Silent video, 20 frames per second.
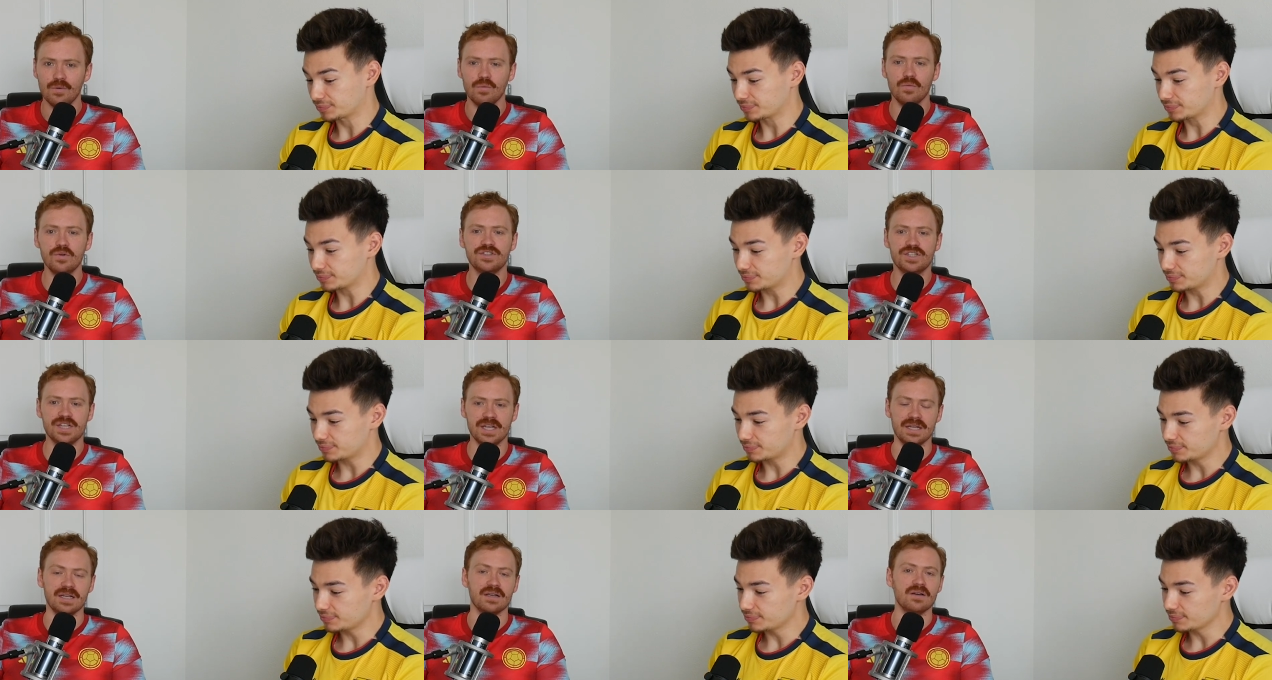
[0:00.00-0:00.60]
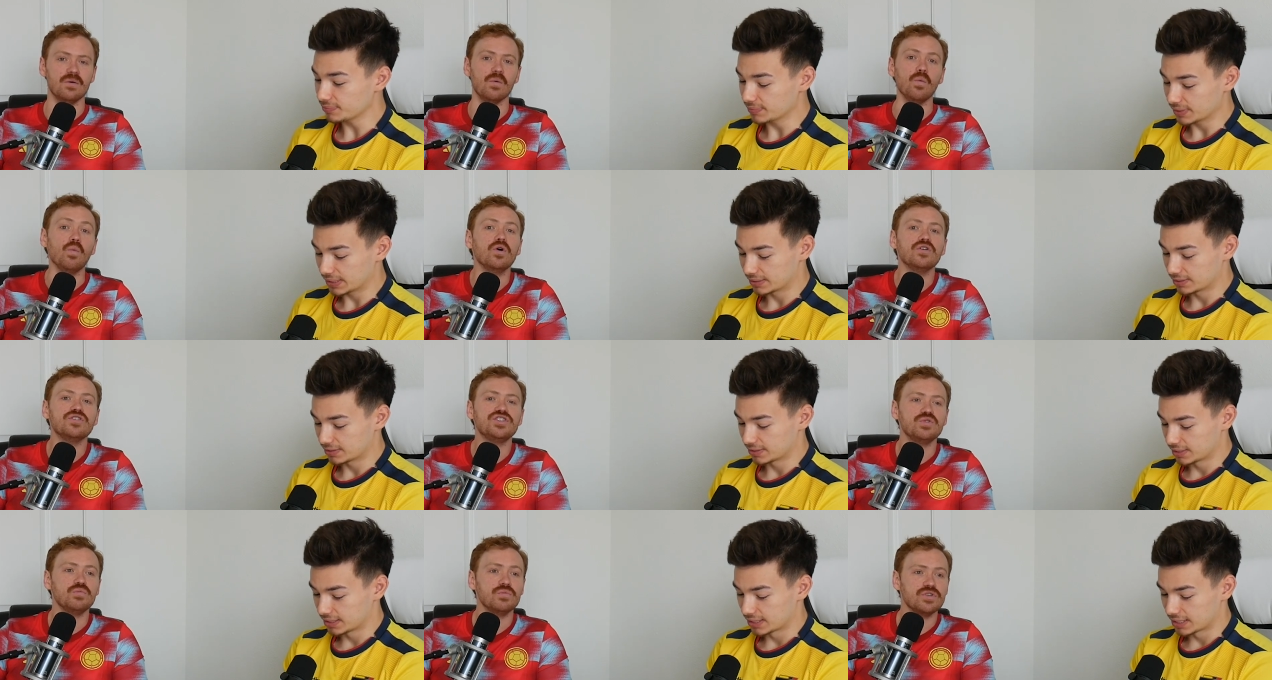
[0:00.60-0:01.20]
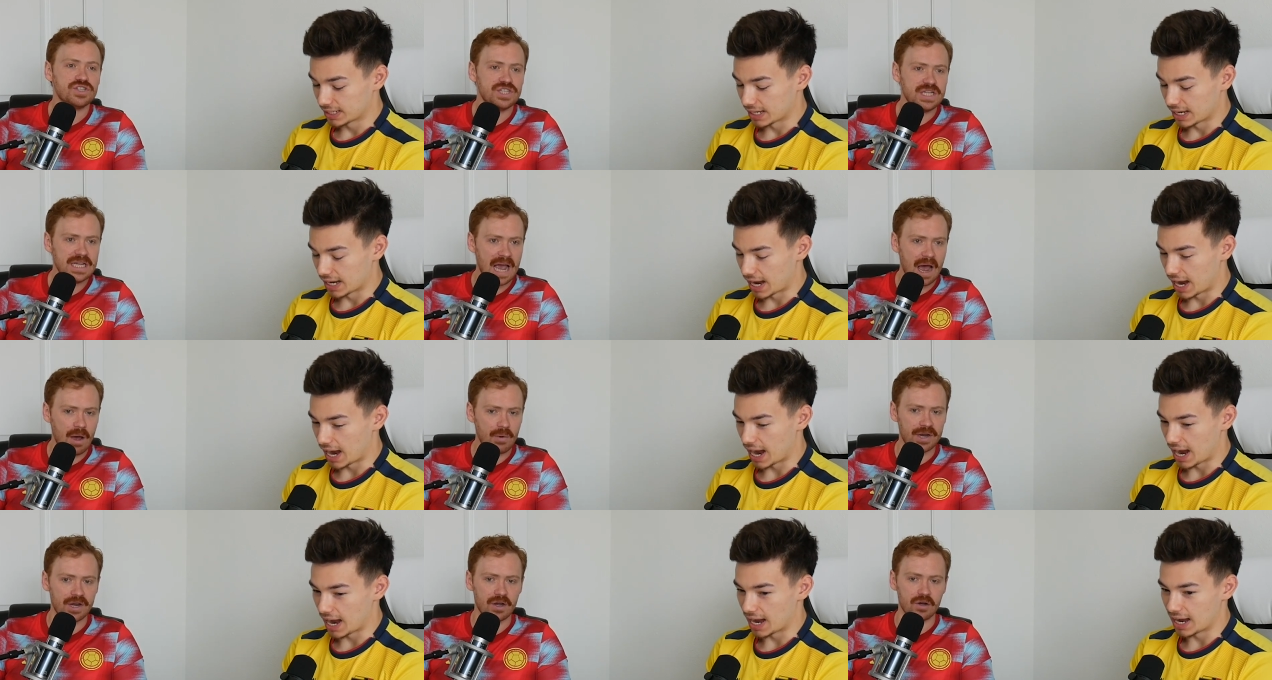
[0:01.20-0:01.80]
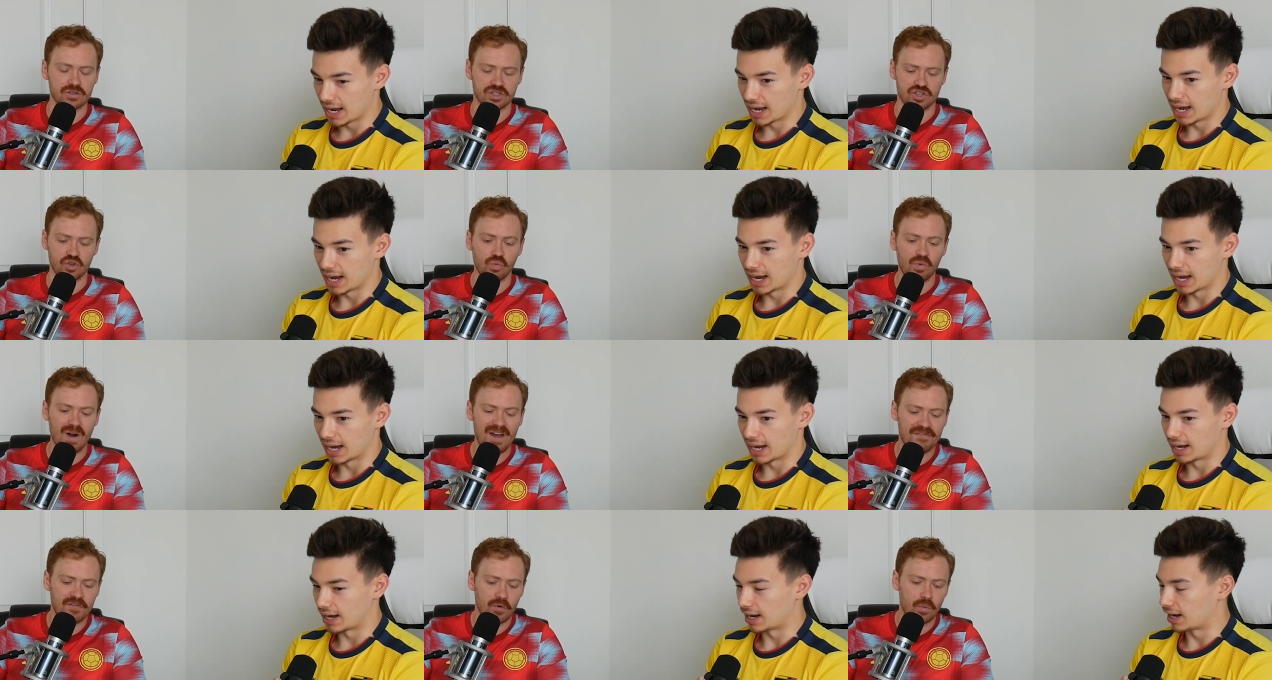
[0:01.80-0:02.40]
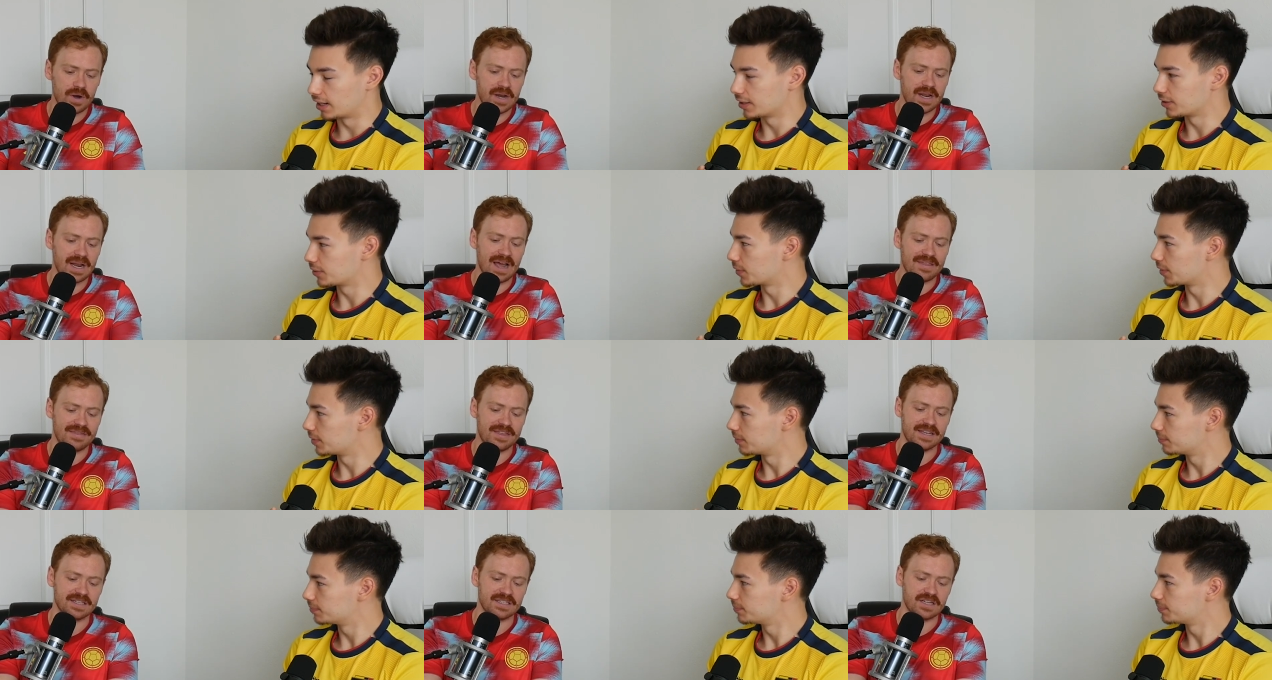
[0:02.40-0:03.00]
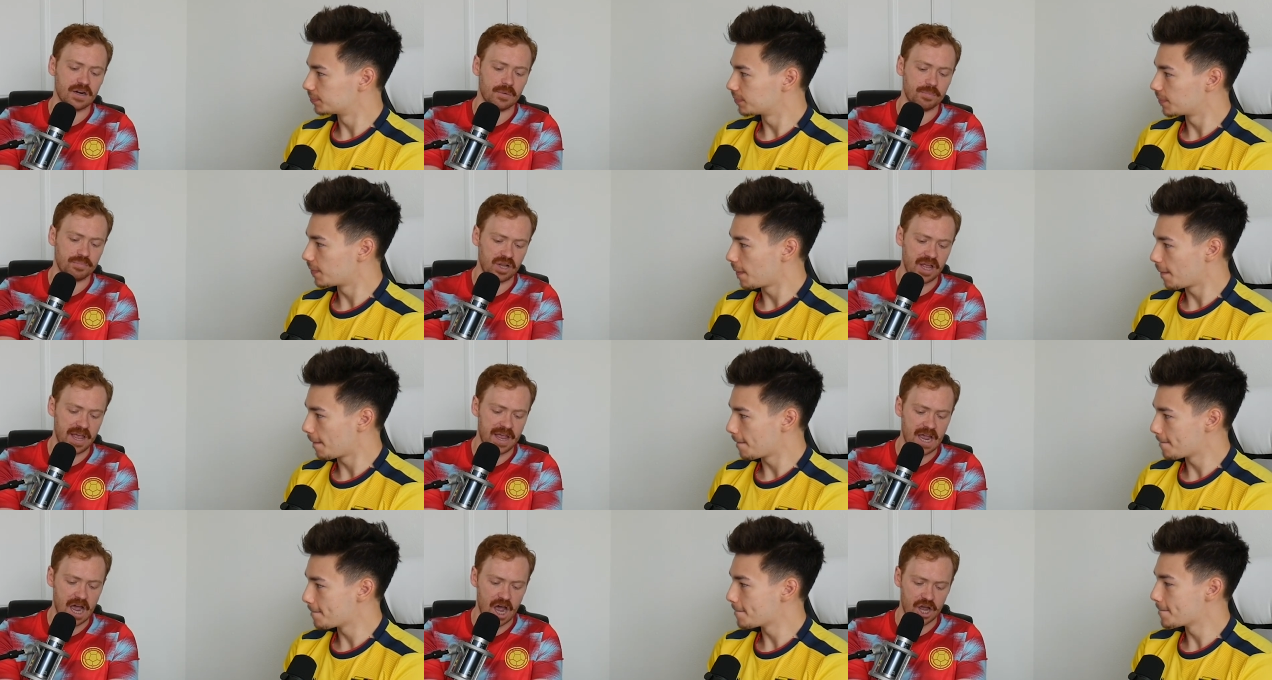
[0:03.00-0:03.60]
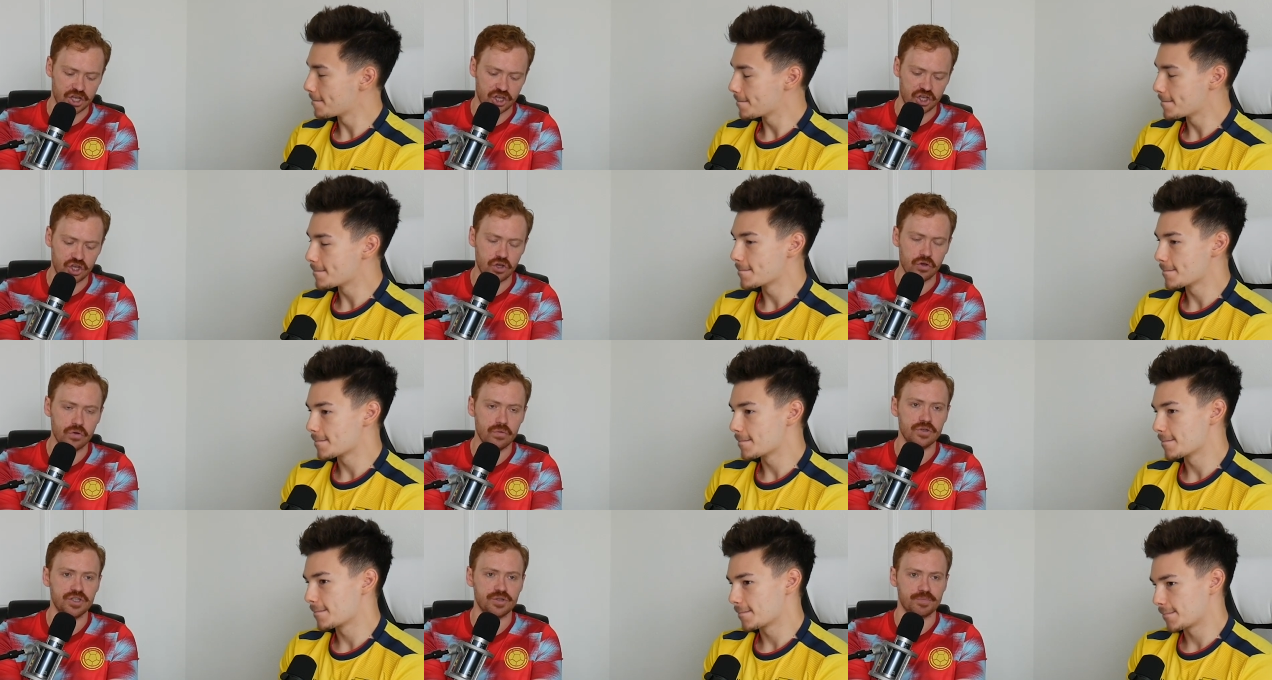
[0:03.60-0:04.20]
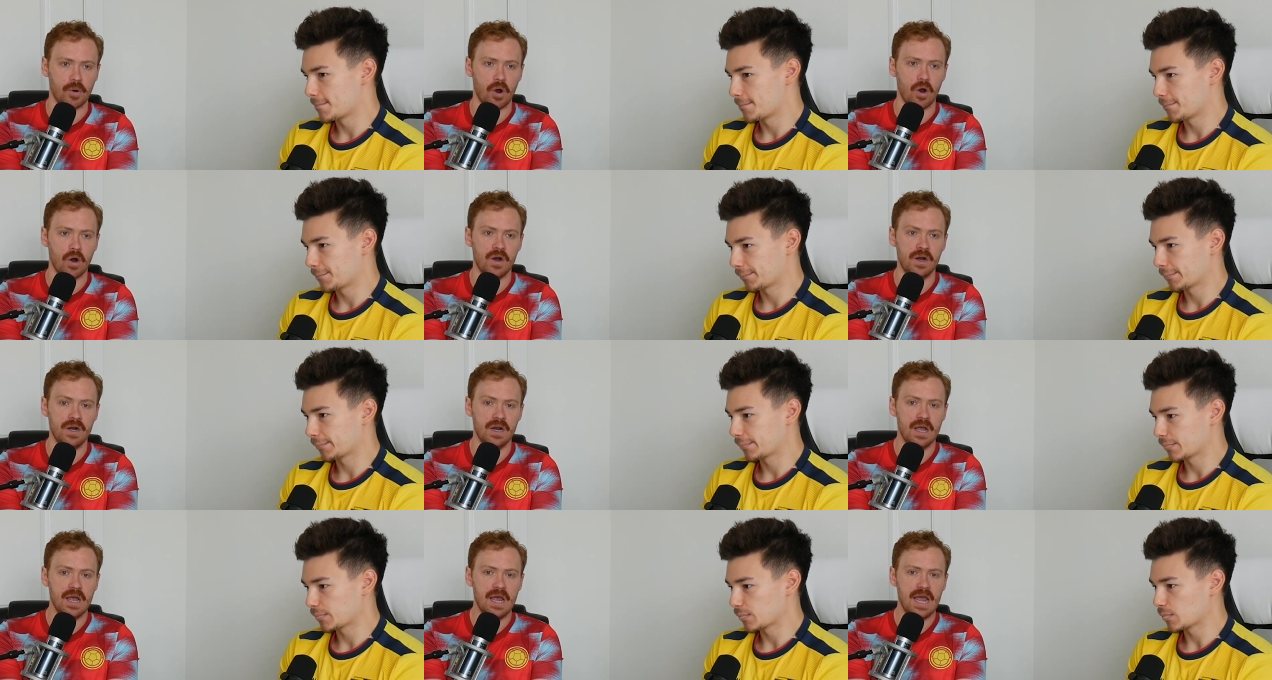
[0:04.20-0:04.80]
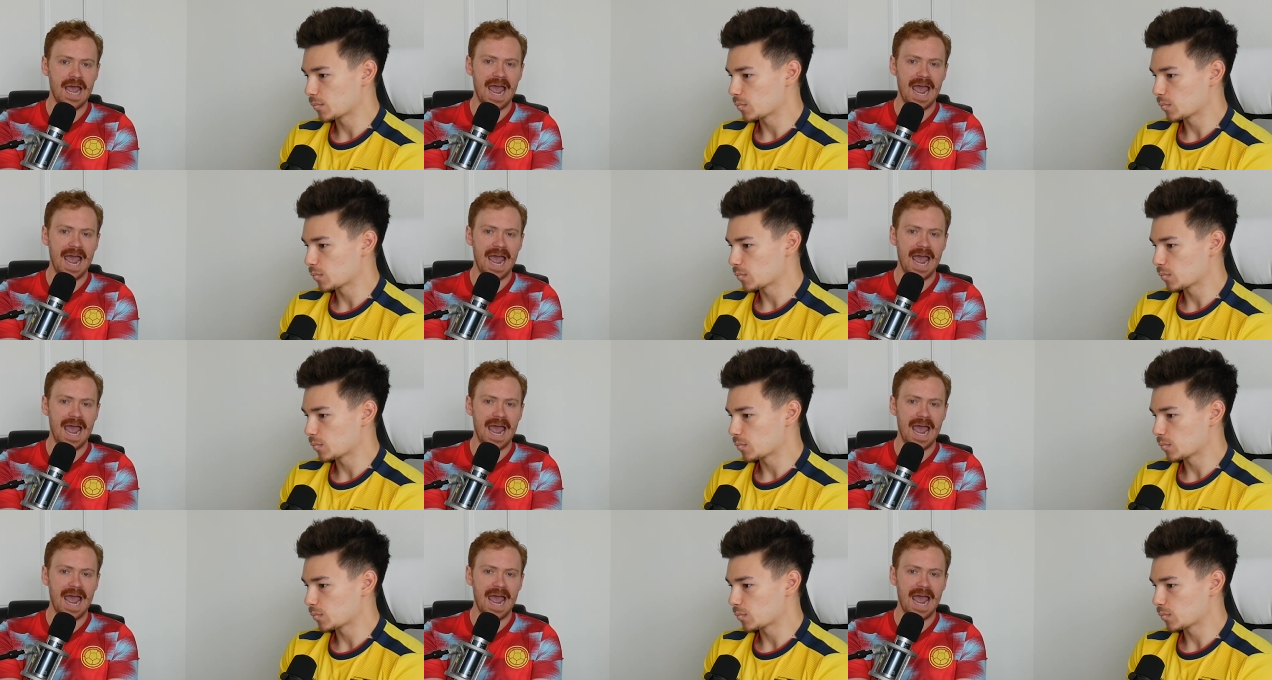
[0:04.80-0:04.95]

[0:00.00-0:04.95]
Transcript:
Speaker 1: We'll see. We'll we'll see how it goes. The refereeing, I, I think, is gonna play a huge part,